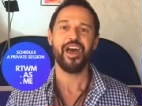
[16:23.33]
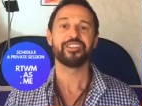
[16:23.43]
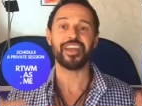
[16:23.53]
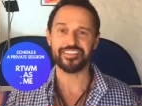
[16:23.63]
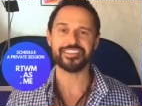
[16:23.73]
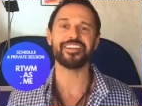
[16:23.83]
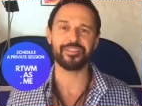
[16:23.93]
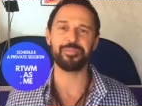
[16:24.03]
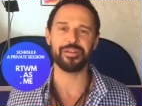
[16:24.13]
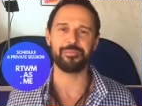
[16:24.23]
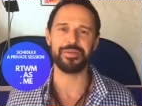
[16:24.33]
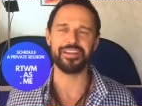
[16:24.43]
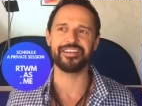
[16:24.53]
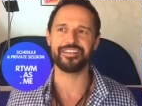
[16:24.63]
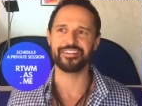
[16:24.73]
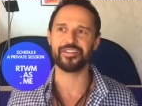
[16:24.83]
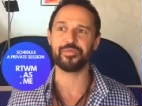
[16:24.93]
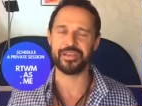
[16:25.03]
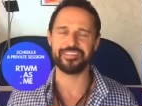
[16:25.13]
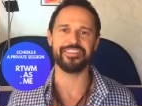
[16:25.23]
That's going to be a big,
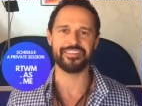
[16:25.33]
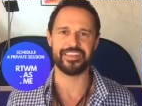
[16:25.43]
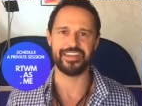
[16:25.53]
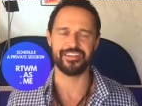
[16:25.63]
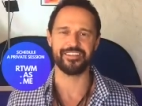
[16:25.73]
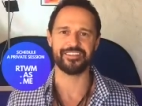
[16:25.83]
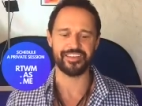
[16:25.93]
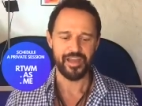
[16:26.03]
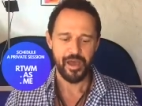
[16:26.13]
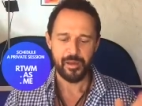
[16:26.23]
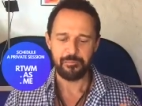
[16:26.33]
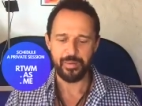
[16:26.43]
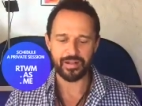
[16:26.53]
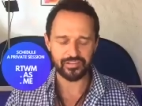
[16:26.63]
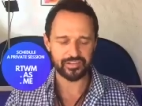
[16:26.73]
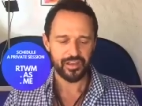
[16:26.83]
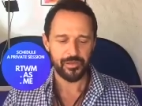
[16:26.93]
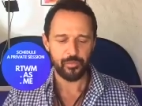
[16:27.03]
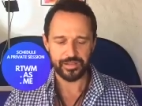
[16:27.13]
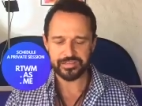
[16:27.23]
crazy things. But
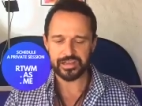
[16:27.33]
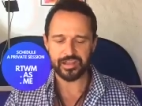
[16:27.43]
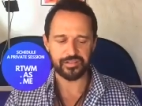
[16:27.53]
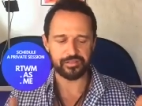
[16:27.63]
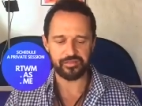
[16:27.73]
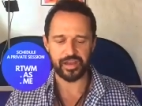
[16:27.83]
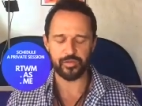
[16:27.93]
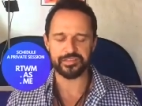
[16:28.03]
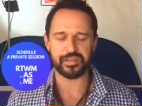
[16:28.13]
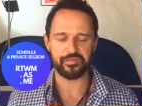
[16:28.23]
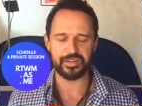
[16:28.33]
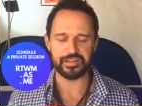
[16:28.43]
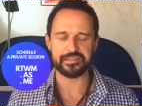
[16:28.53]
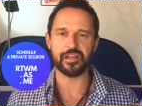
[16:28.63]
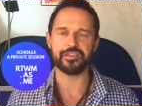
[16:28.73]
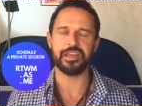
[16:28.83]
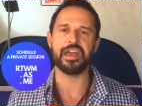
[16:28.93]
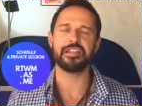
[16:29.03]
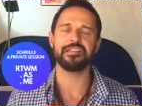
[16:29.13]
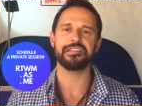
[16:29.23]
once again, that virus, I feel, is not the
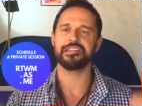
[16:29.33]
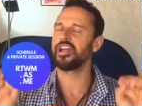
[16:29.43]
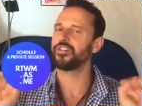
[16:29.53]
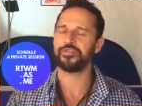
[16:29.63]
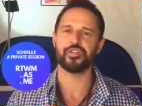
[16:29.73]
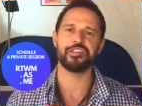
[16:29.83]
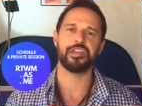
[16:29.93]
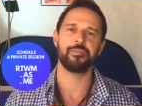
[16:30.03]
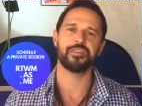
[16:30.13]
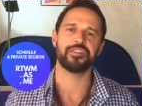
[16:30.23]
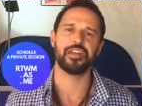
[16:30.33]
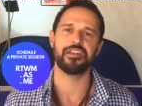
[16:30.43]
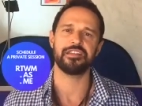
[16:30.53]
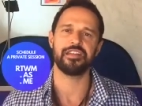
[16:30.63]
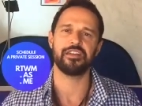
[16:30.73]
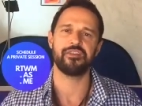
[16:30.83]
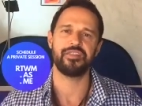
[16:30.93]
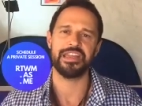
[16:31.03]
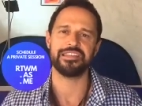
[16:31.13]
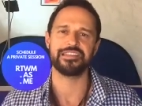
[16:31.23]
end. This is not the first time society
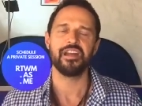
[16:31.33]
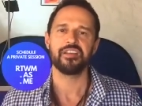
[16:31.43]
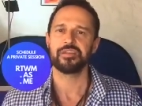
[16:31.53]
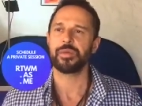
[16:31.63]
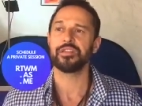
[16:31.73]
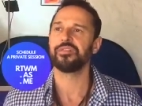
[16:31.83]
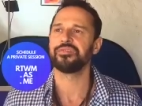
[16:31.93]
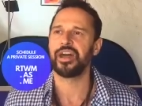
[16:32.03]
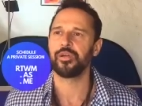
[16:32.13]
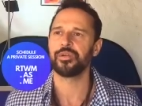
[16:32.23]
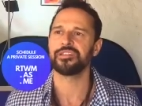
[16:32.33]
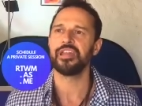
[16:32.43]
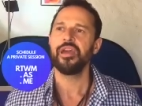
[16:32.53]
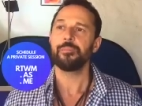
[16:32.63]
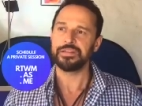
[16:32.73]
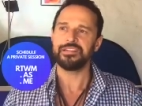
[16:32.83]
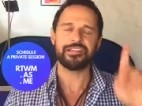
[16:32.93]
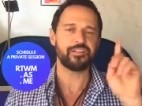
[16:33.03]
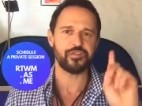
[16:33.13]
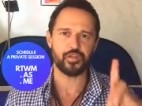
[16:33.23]
faced some kind of virus, but it is
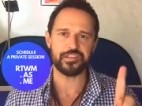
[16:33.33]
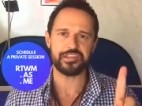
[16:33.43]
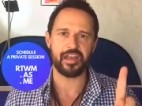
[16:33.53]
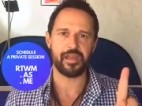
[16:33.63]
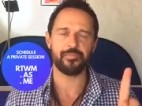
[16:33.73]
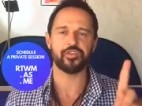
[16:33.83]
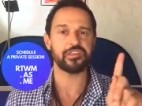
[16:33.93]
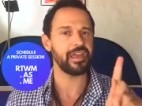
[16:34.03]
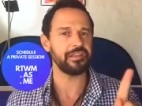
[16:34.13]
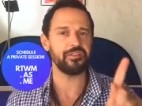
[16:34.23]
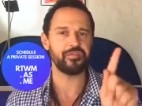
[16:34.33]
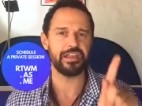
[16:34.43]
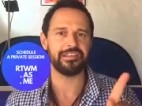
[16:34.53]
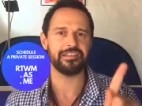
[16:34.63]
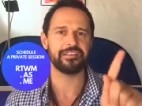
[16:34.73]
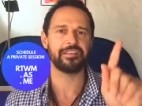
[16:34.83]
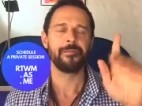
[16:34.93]
the first time society faces